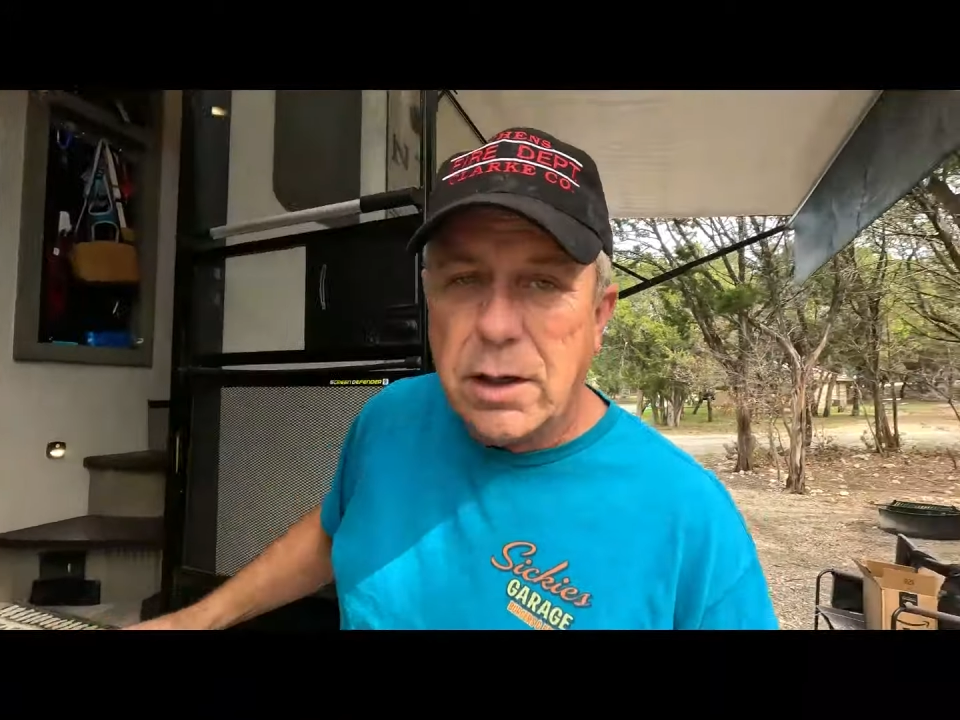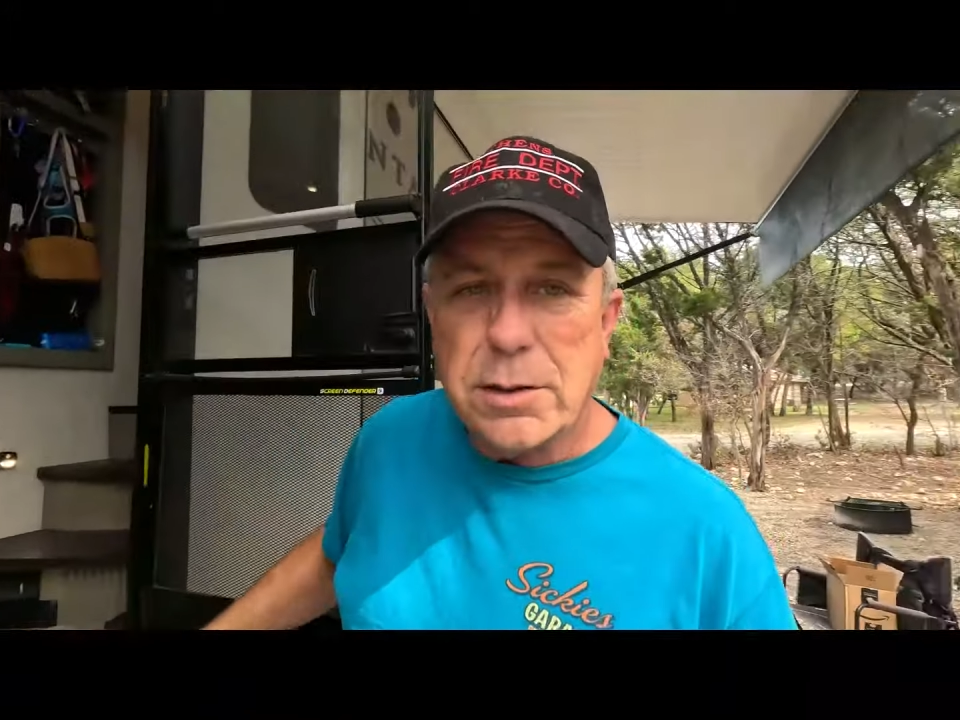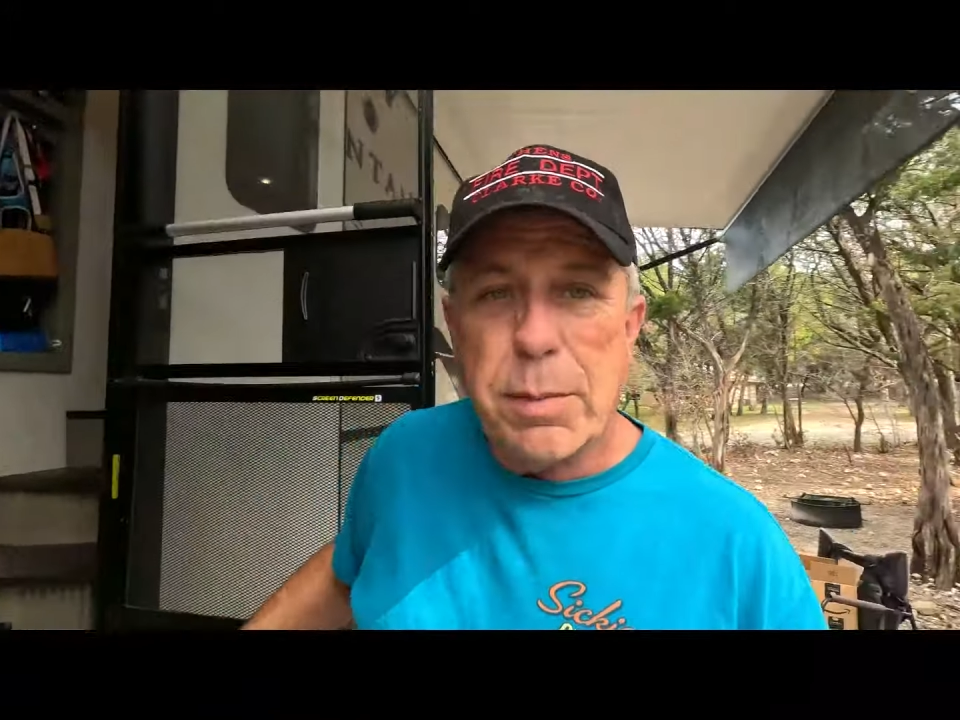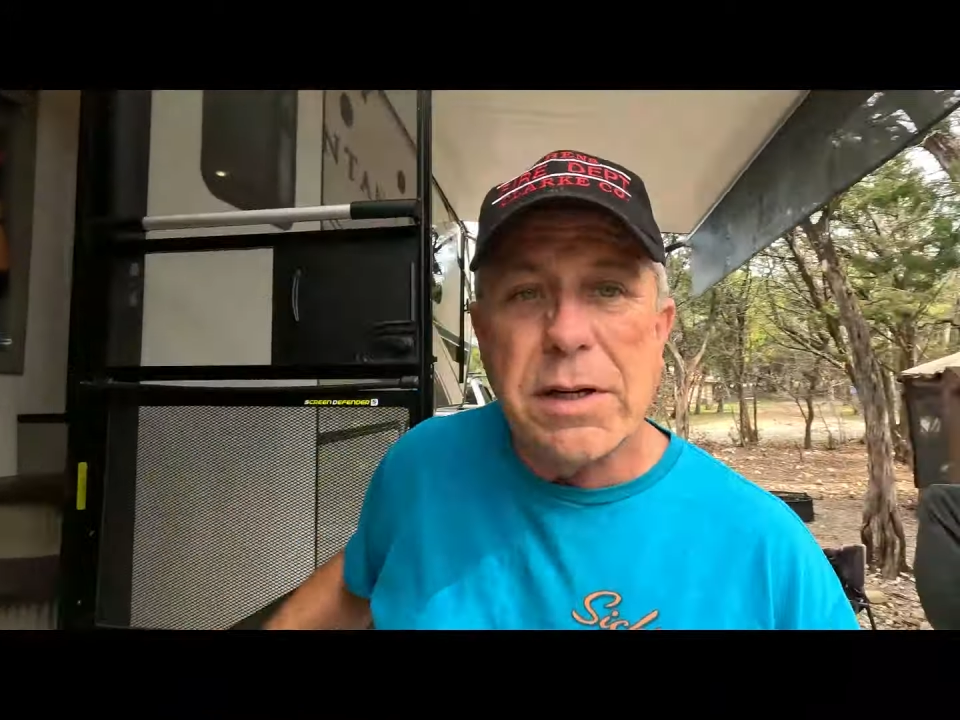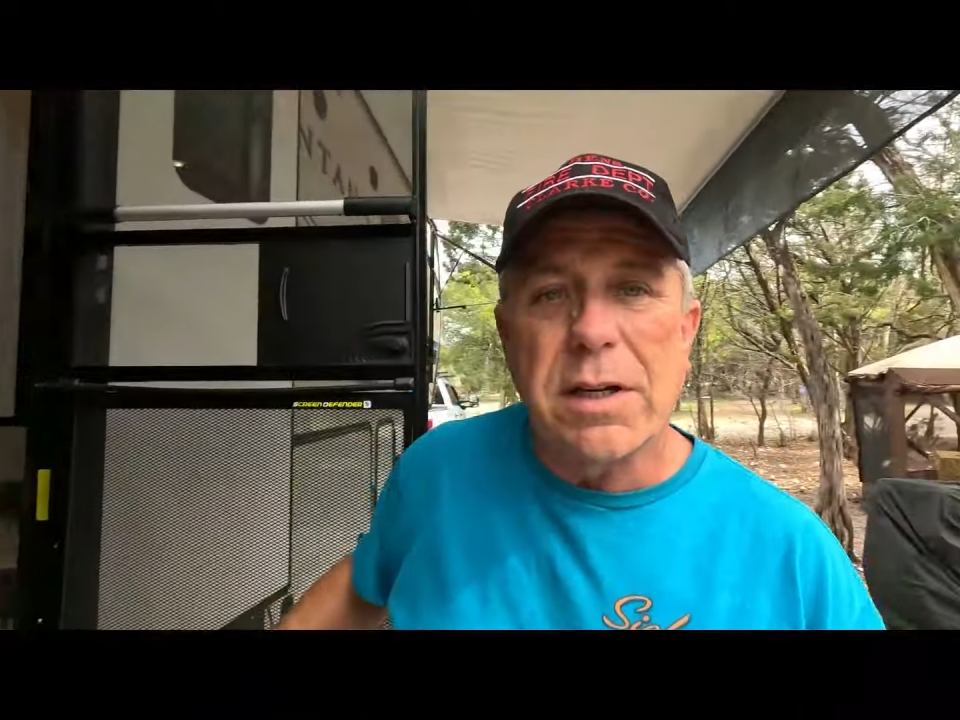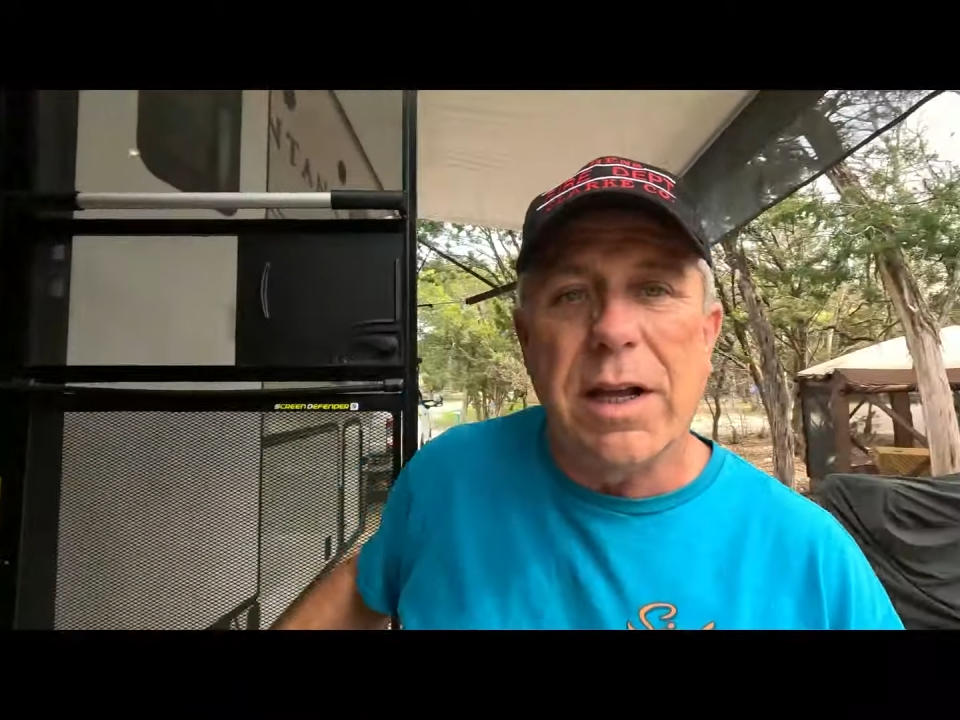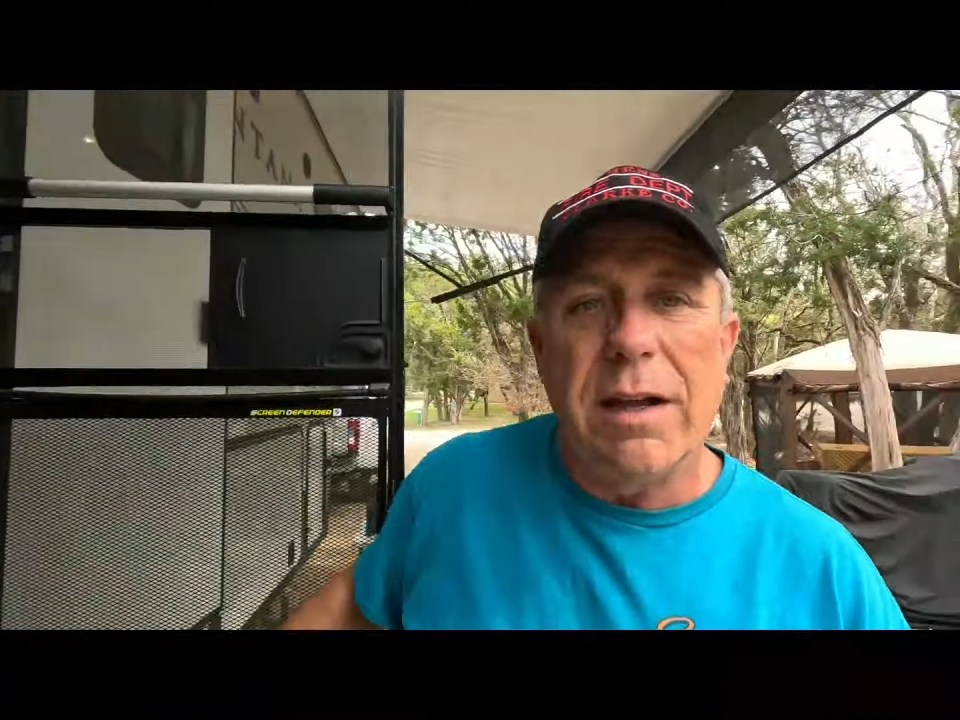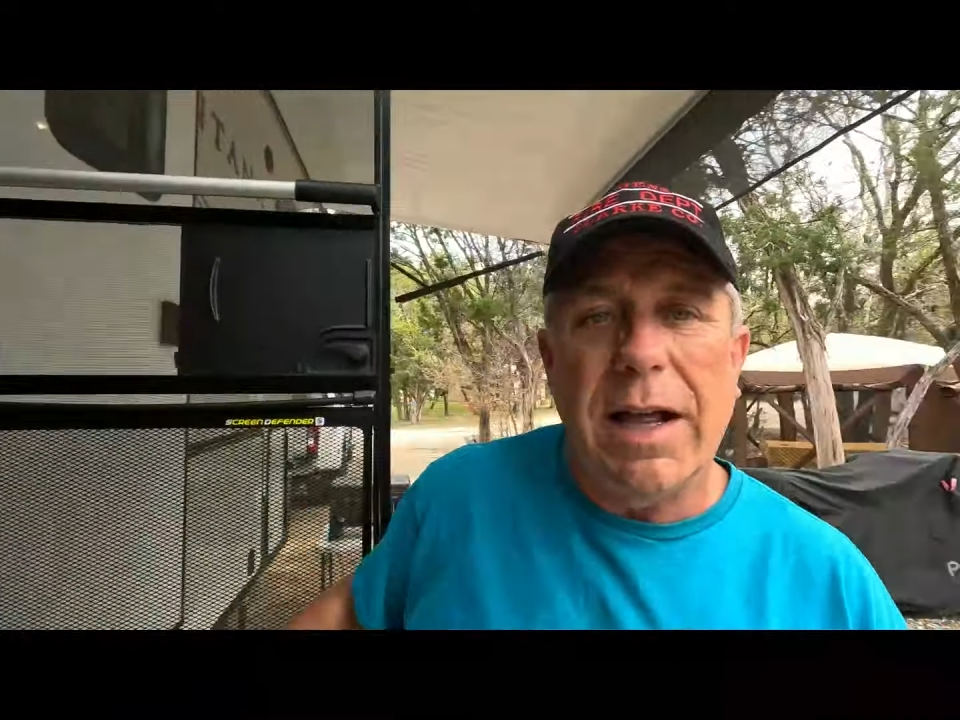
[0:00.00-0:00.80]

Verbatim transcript: especially out